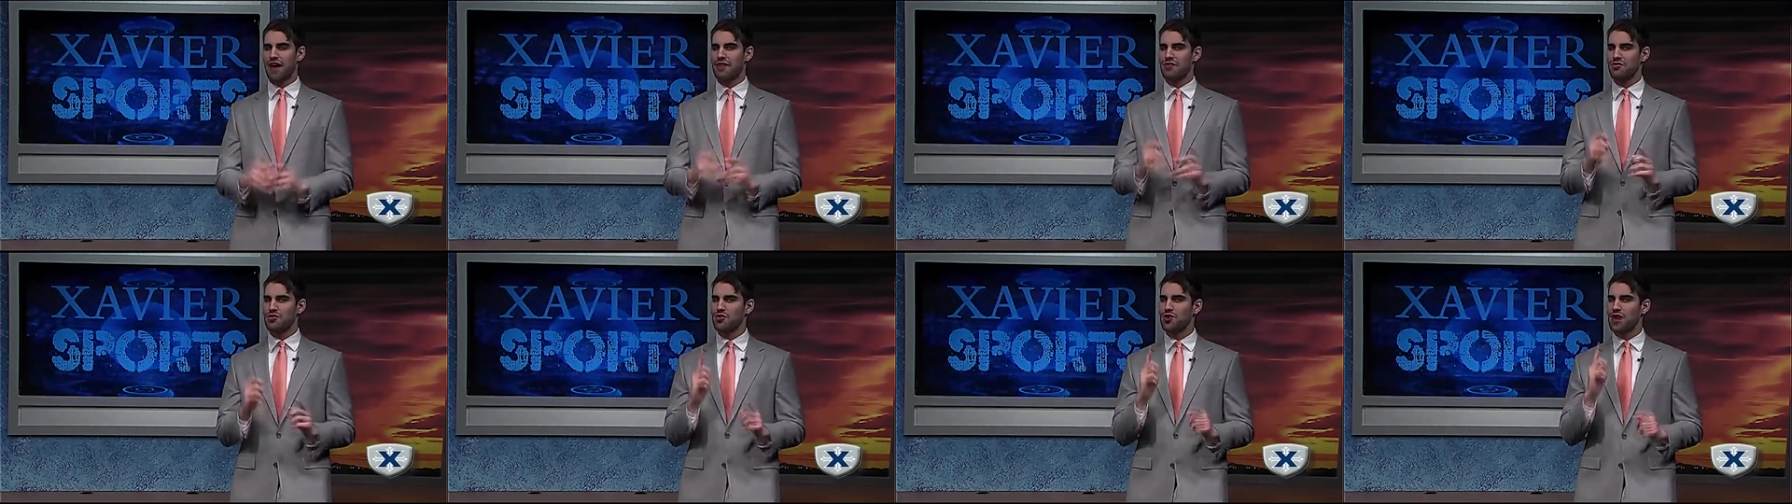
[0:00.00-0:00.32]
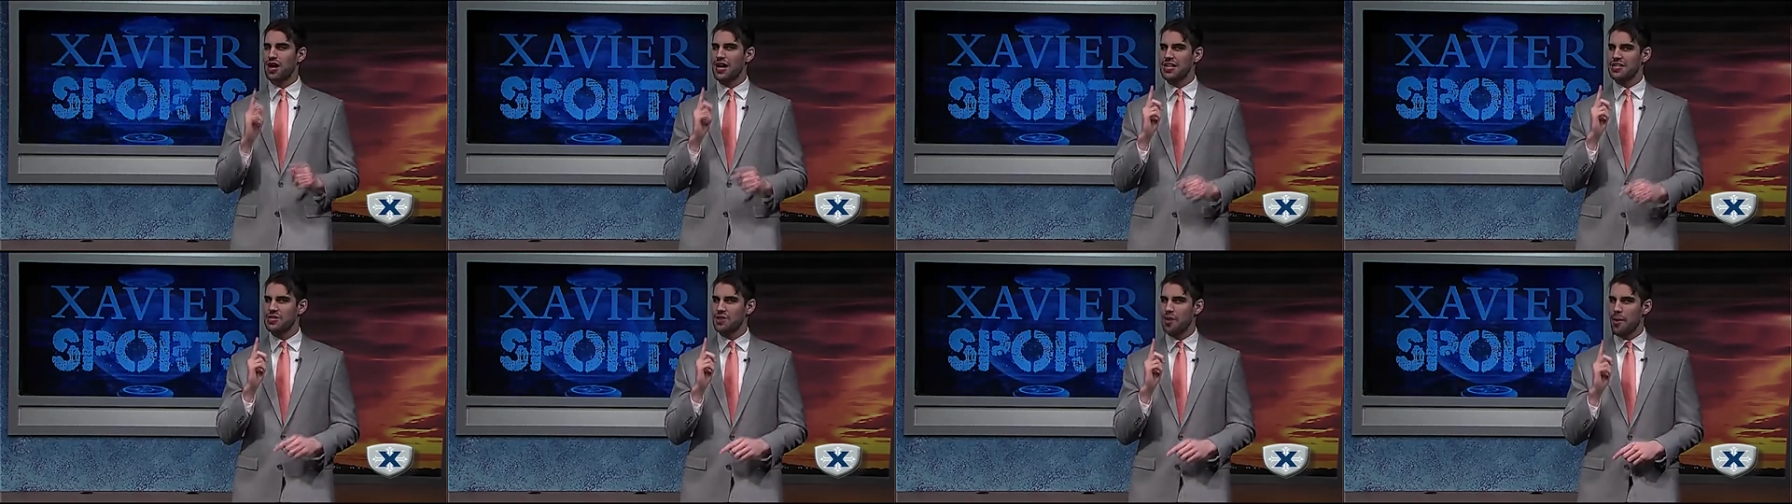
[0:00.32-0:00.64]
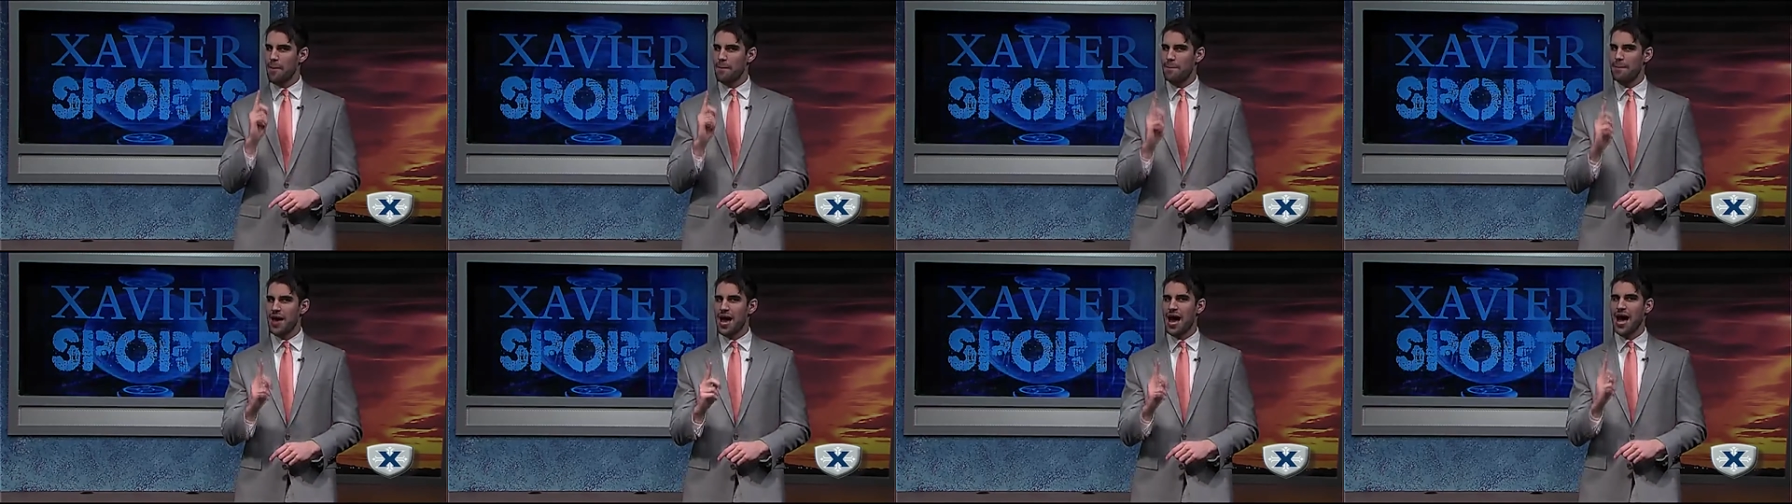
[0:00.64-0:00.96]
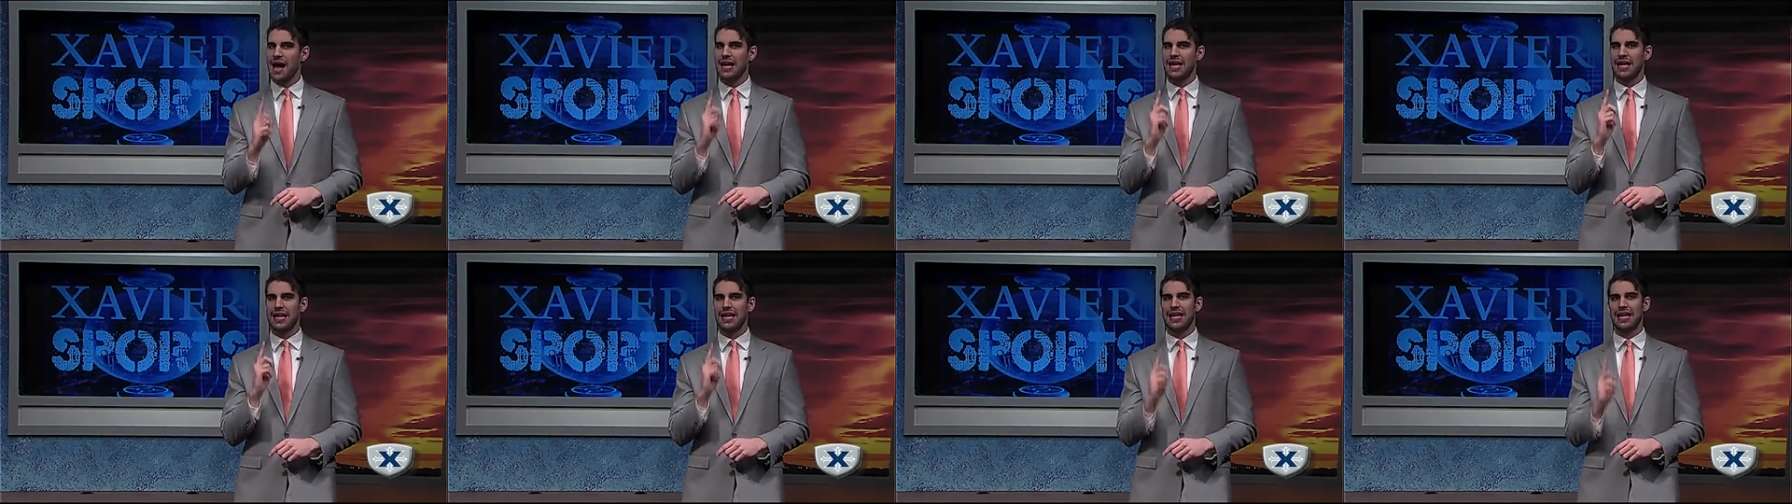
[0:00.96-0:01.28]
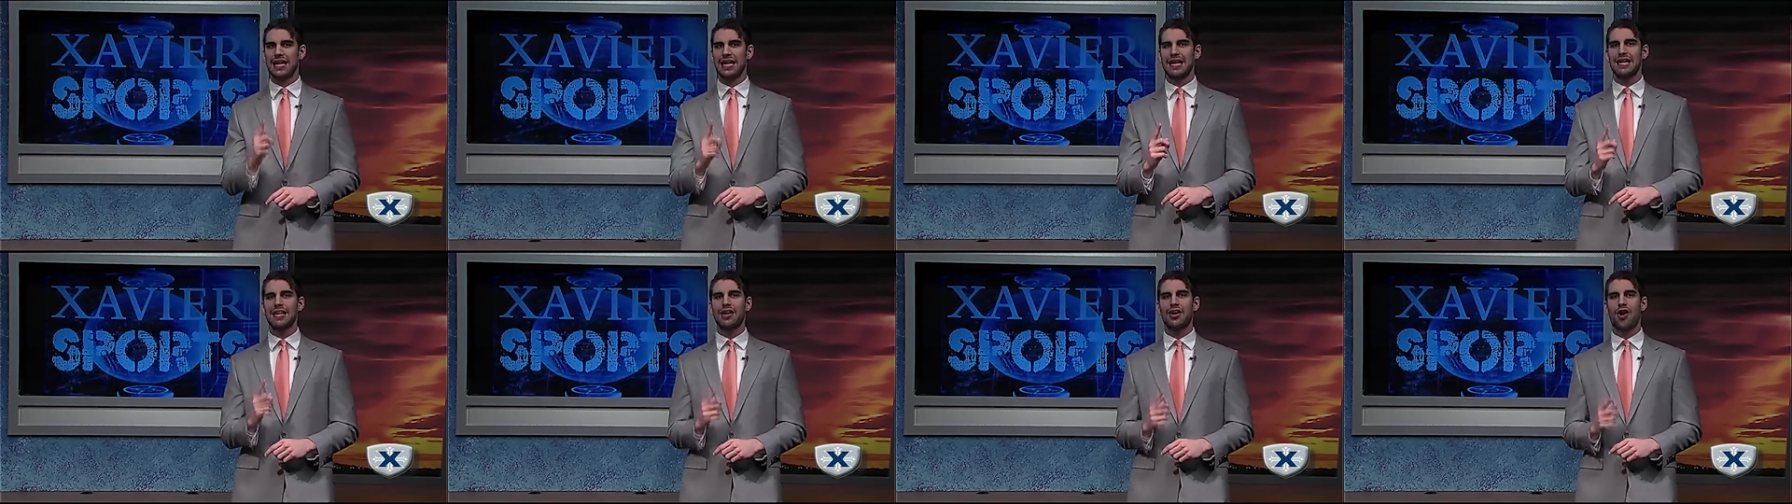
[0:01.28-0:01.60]
to have you guys back
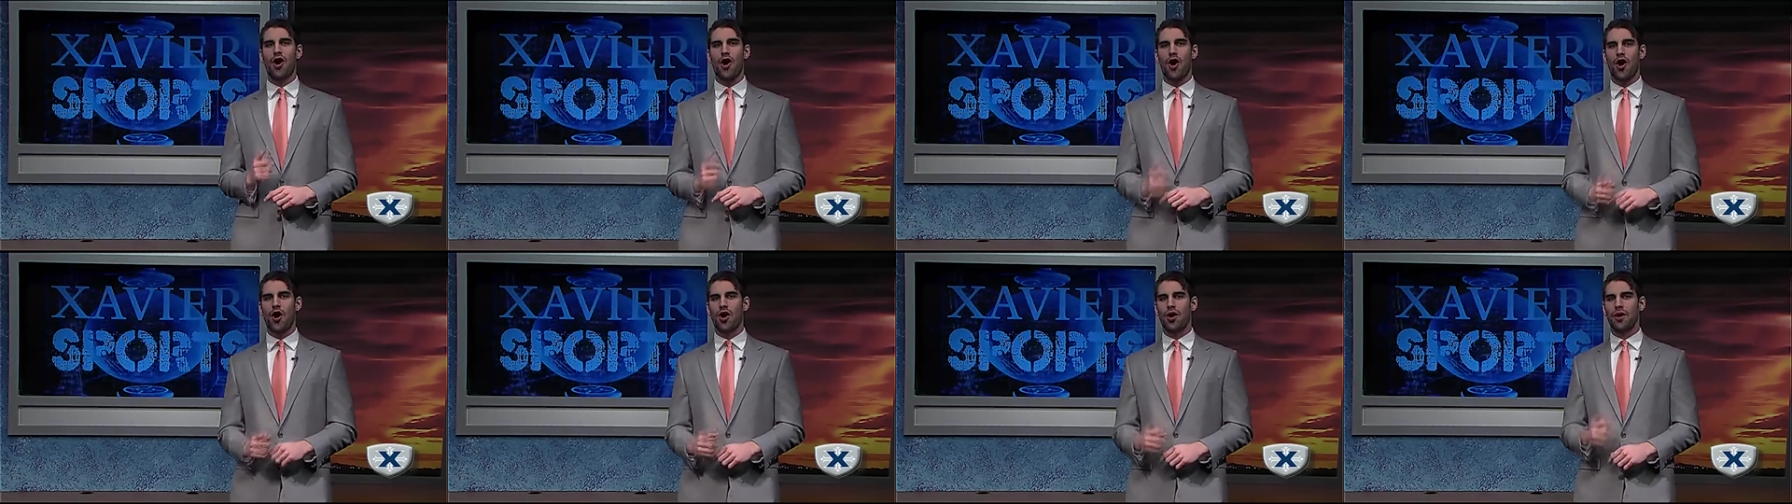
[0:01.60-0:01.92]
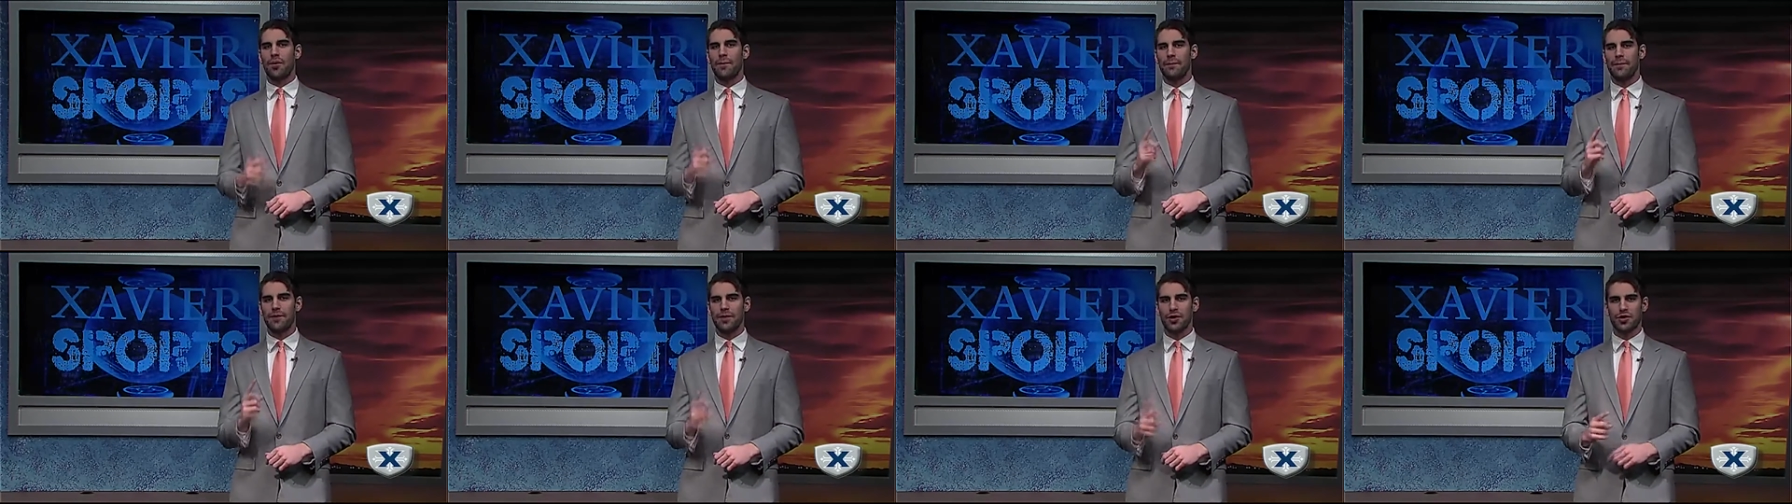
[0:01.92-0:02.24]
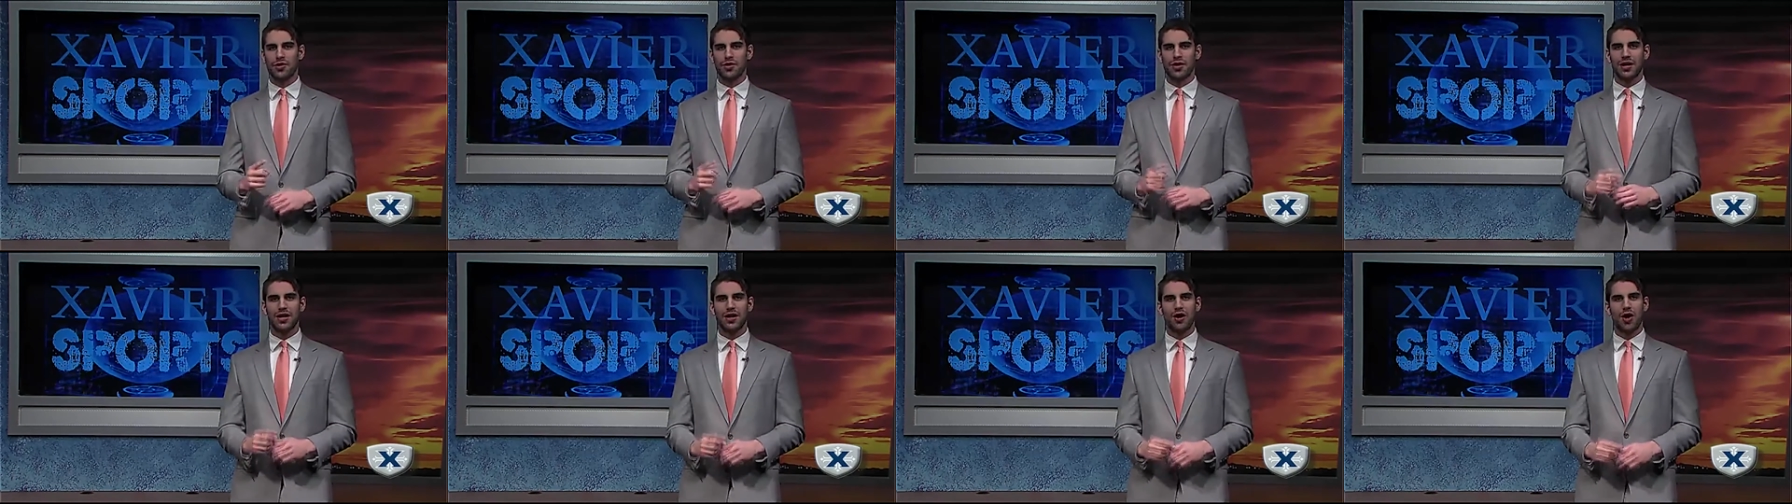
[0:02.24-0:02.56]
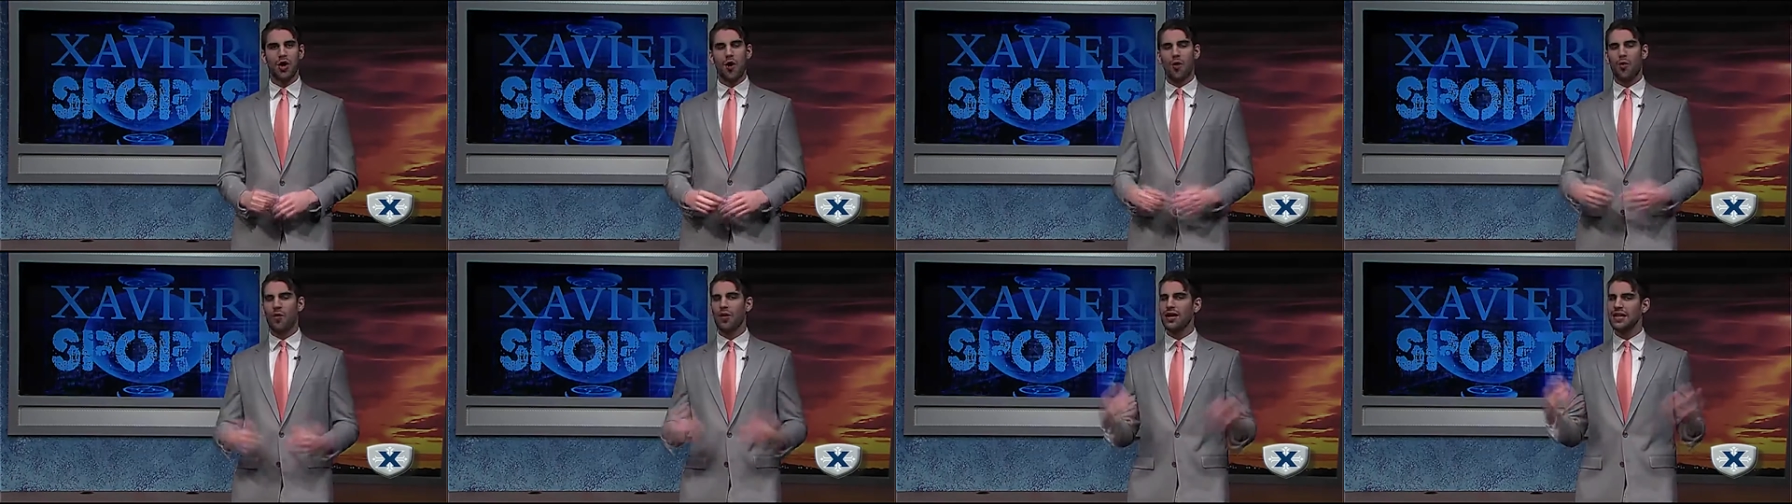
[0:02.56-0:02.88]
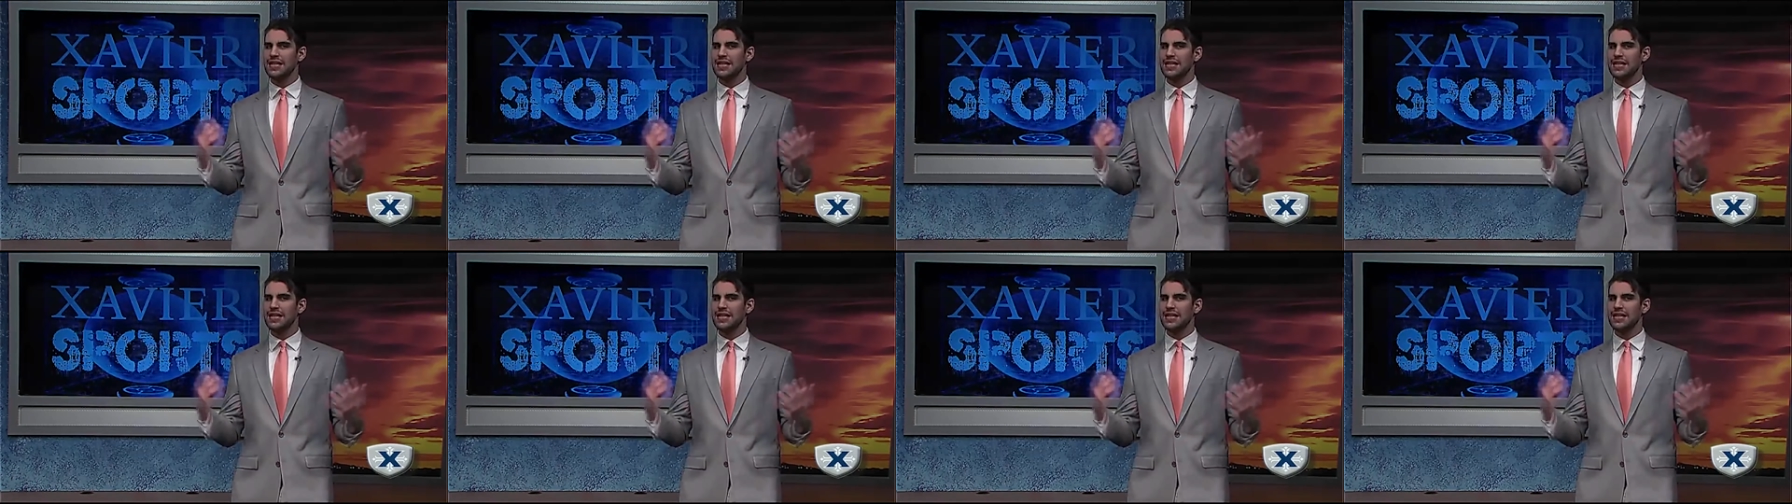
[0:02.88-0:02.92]
in our building.